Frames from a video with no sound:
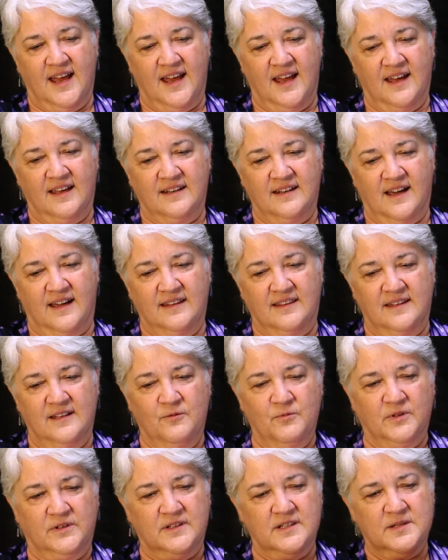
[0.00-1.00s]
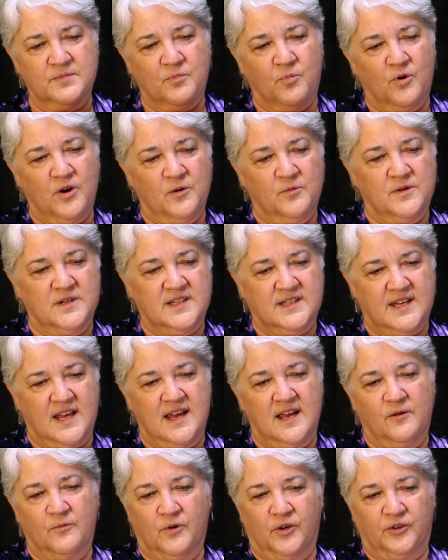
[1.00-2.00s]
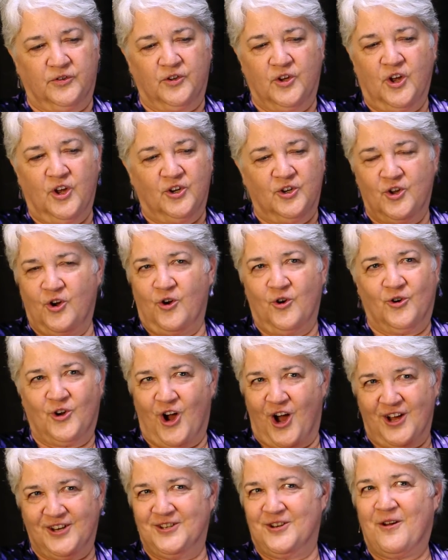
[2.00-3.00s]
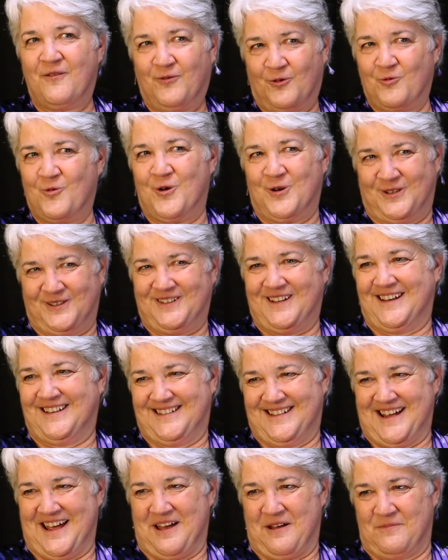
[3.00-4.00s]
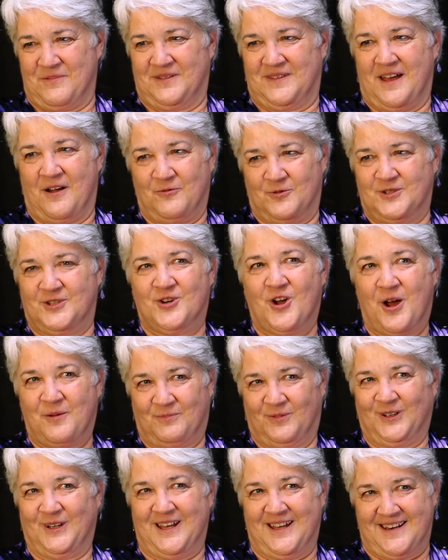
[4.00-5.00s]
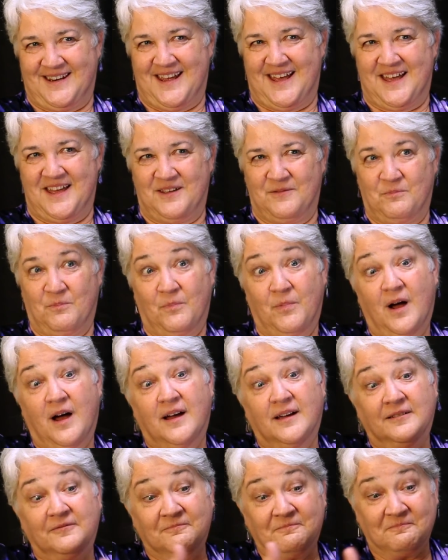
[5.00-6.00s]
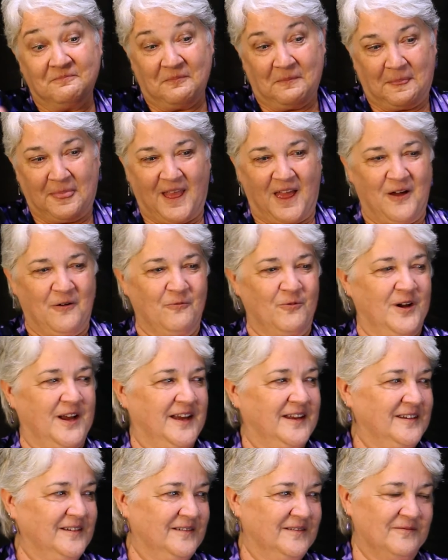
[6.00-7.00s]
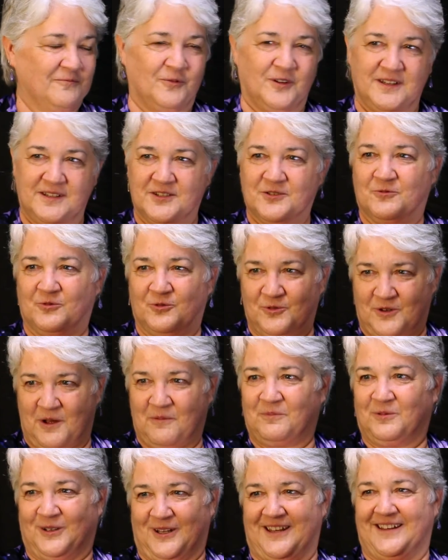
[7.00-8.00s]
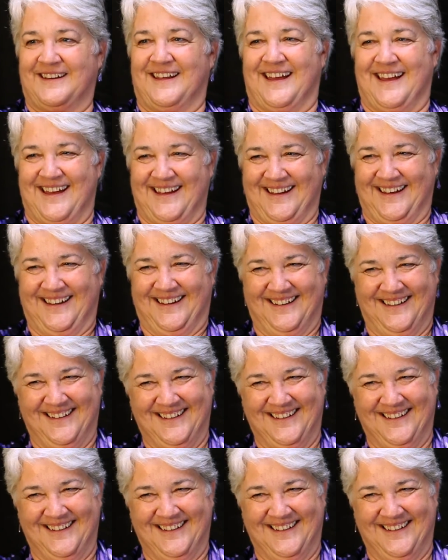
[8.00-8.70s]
And I think what this boy was saying was, no, God never wanted that to happen. That was not plan A. But when we screwed up plan A